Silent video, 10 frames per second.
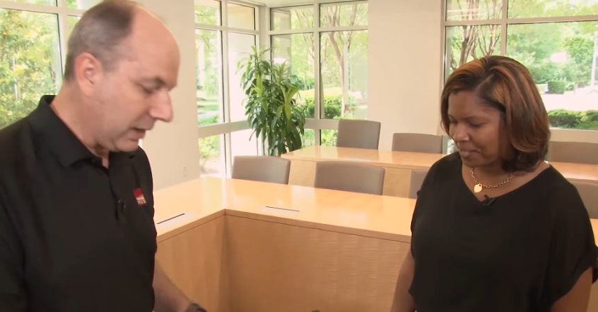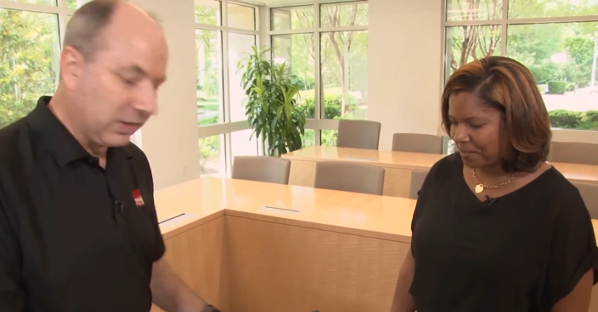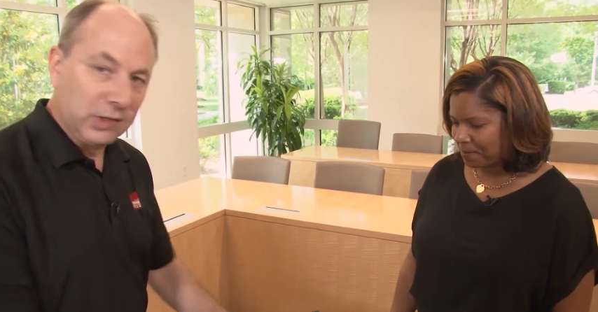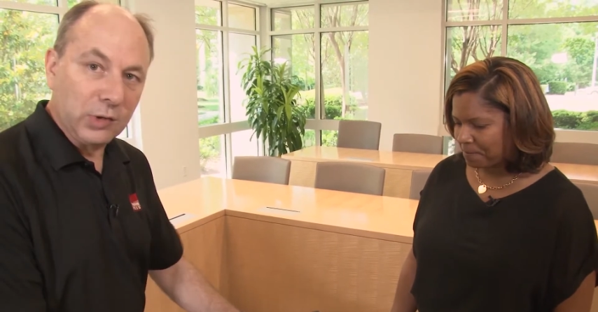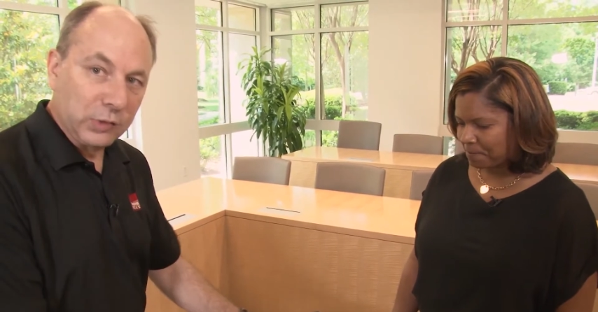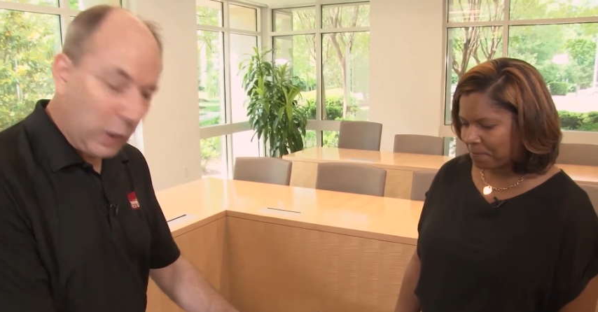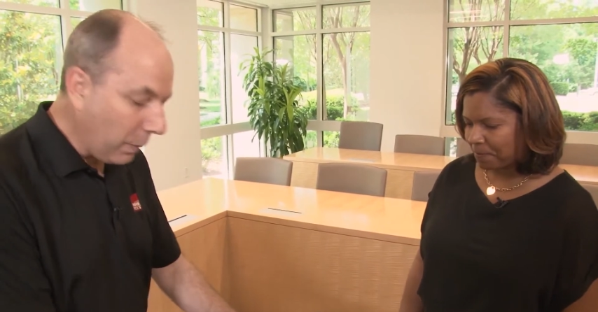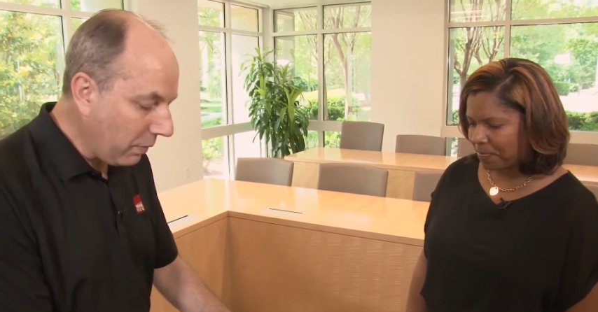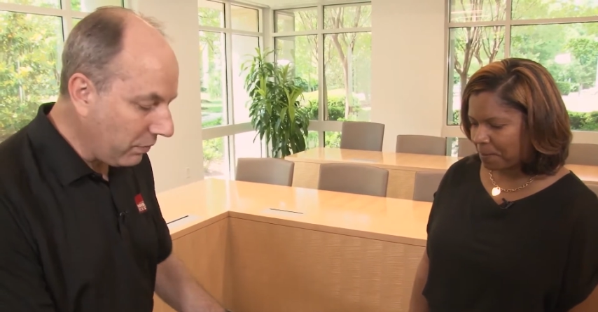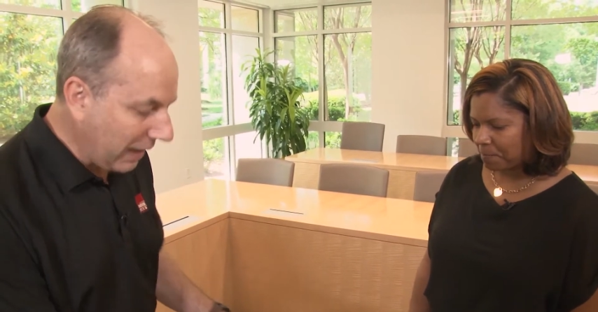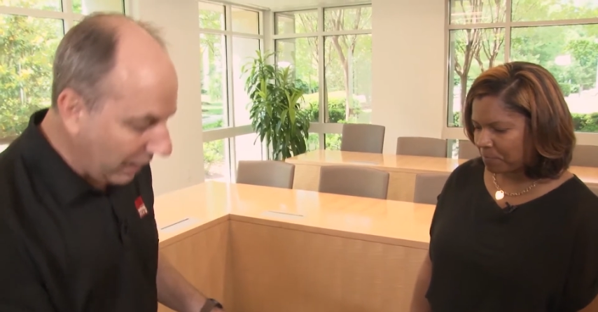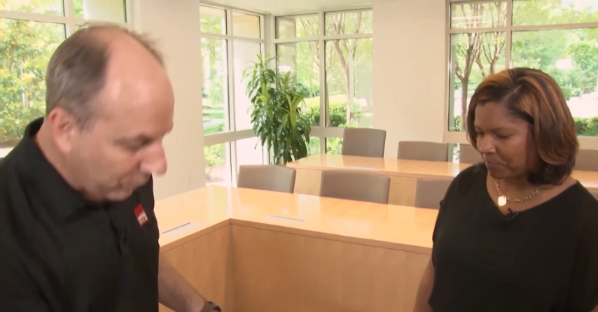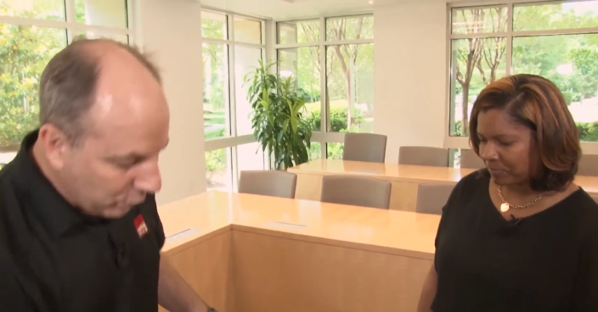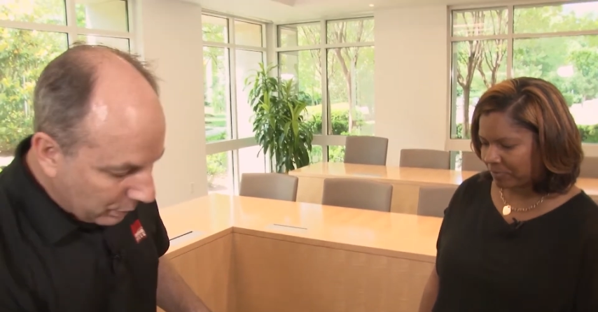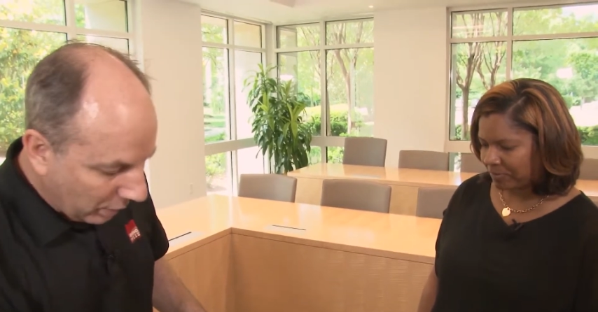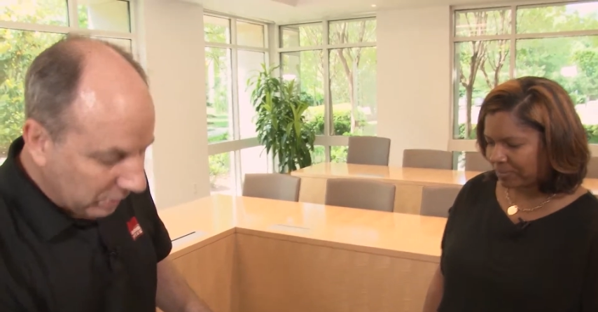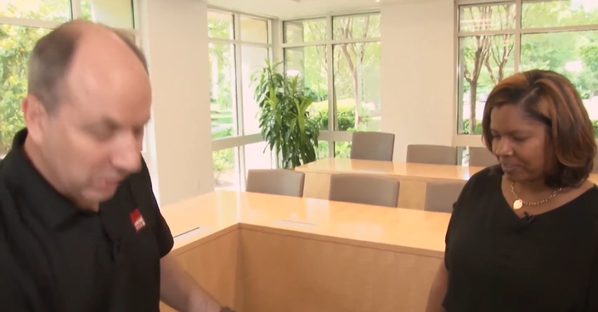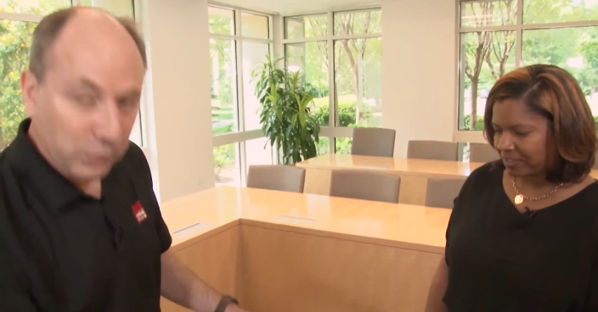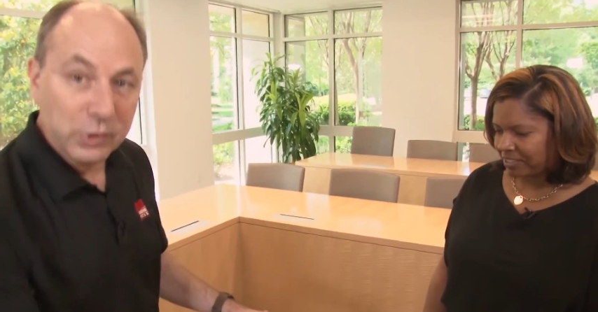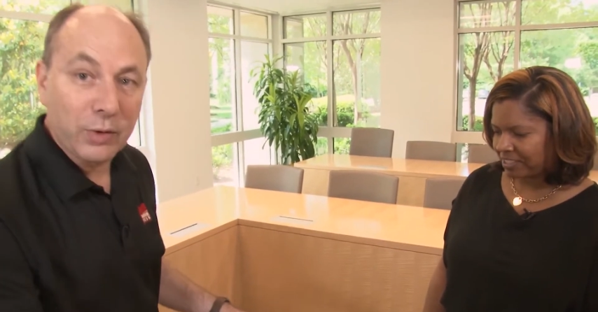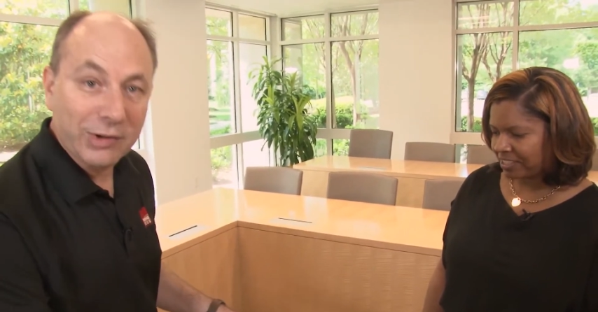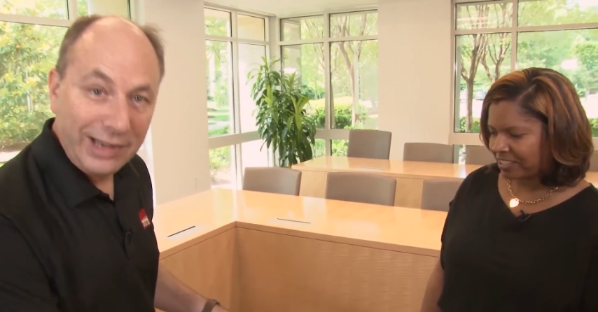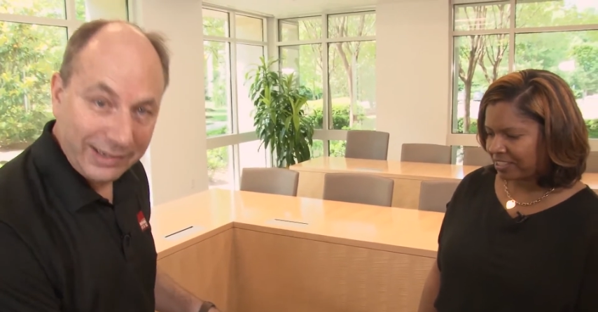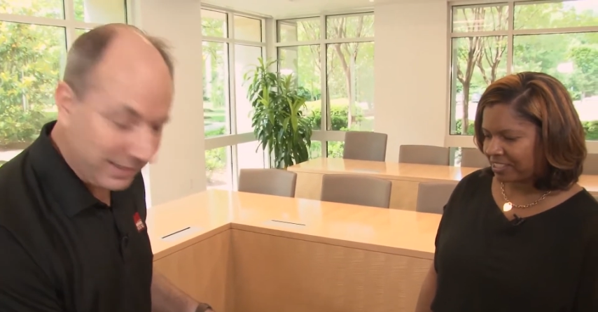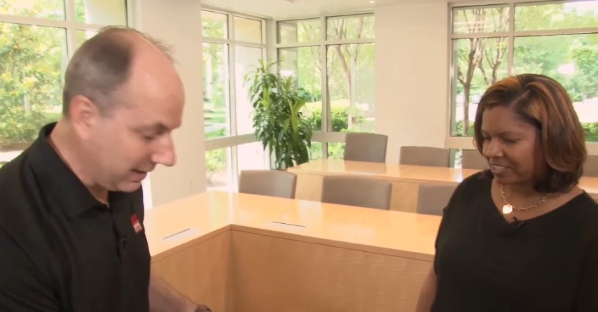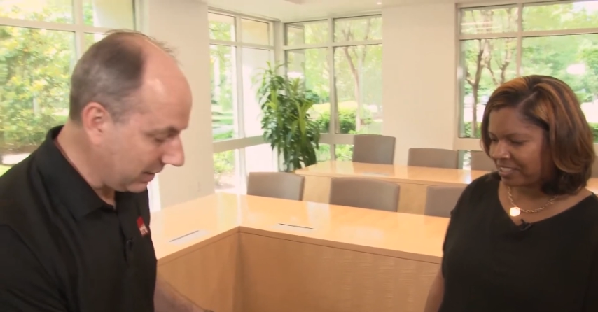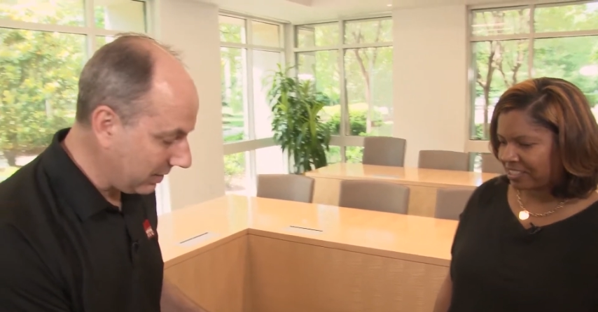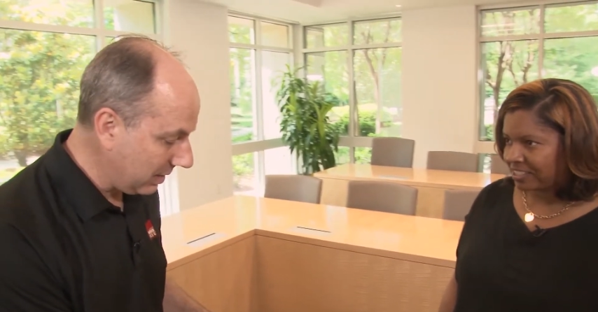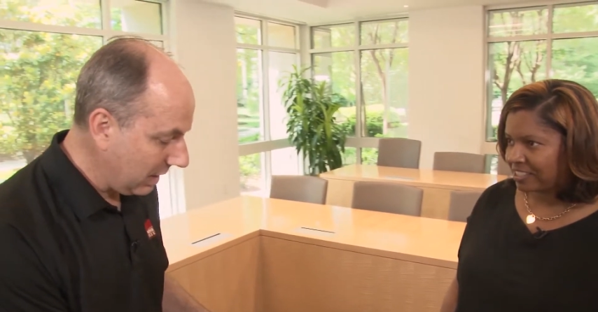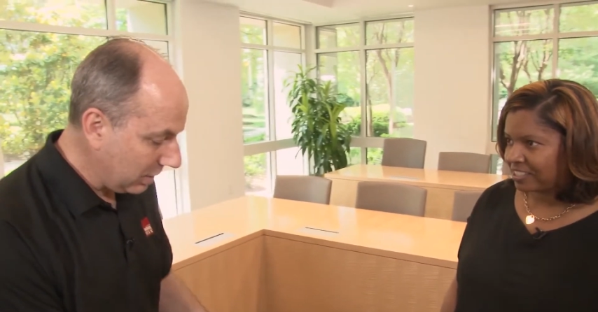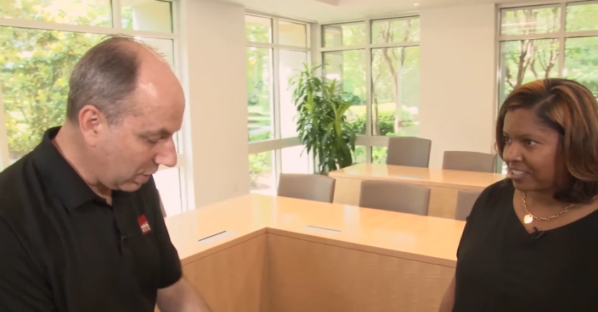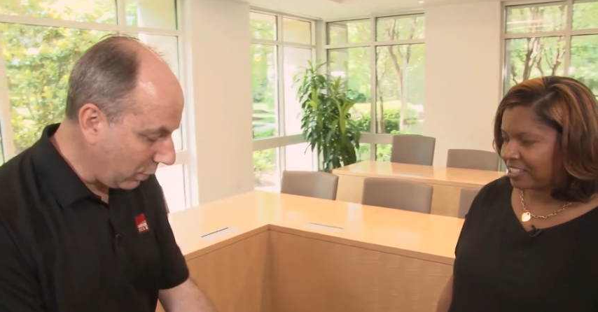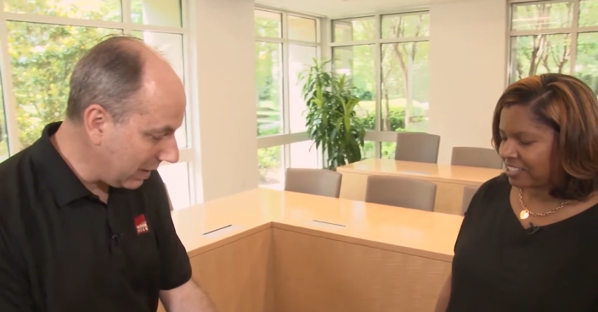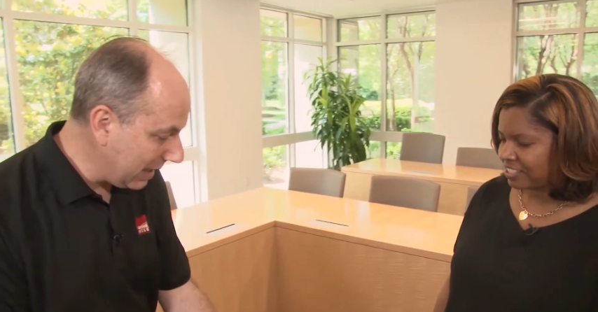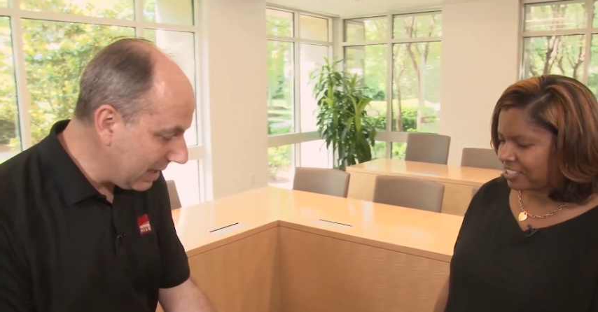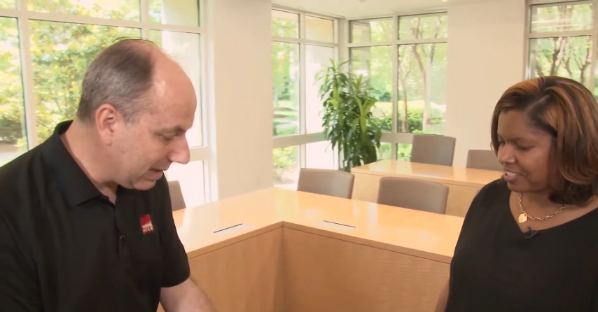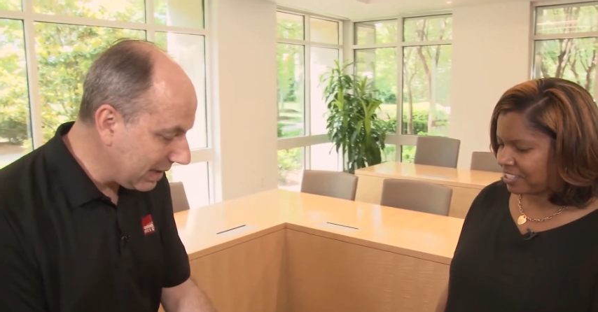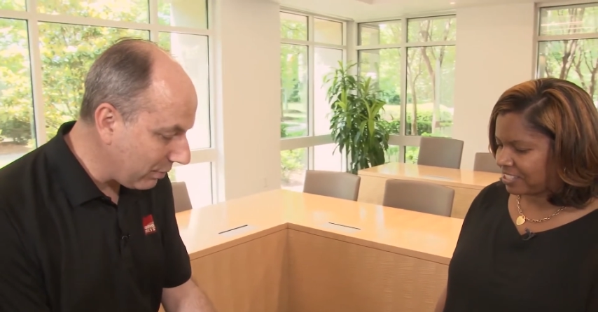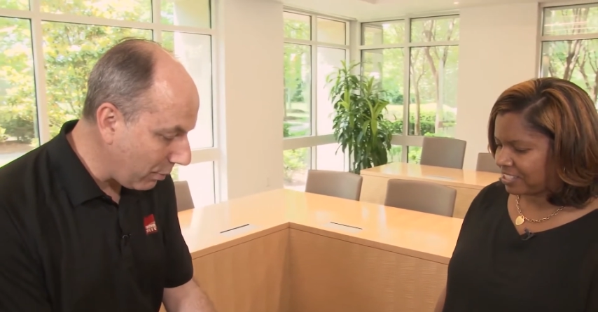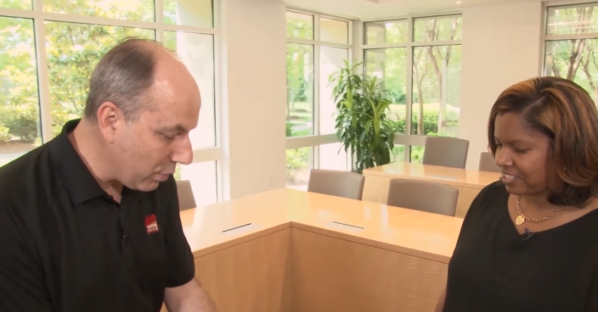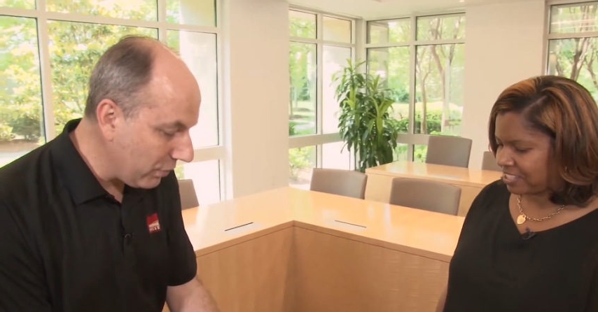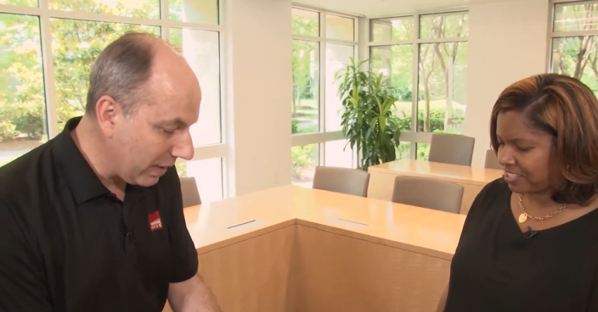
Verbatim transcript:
Speaker 1: uh, sits on top of the other two processors, which are actually underneath. So we easily remove